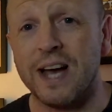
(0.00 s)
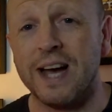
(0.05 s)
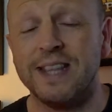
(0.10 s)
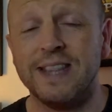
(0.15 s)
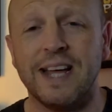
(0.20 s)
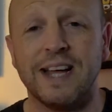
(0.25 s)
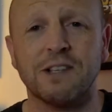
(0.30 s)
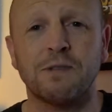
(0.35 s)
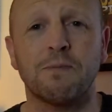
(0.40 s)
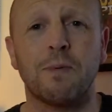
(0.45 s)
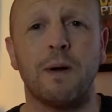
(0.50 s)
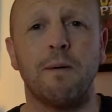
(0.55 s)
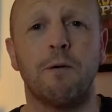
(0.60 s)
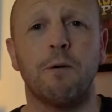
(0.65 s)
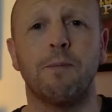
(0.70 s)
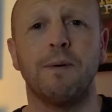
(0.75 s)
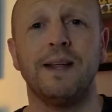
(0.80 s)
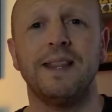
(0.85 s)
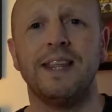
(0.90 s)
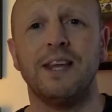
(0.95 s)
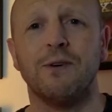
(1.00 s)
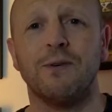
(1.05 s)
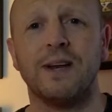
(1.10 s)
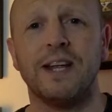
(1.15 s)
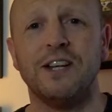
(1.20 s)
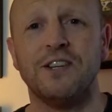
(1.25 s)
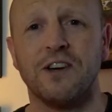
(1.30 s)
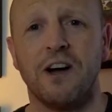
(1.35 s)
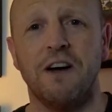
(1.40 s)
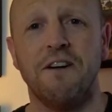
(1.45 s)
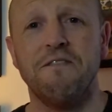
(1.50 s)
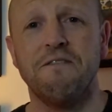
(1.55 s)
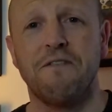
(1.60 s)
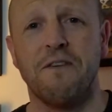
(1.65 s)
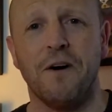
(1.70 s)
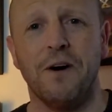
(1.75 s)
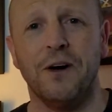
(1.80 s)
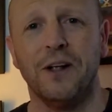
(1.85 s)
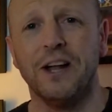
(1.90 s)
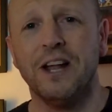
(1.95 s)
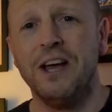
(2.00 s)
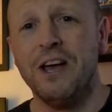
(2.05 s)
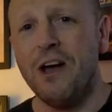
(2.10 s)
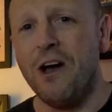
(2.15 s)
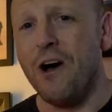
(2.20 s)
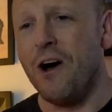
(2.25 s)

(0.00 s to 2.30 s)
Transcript: and that's probably the only downfall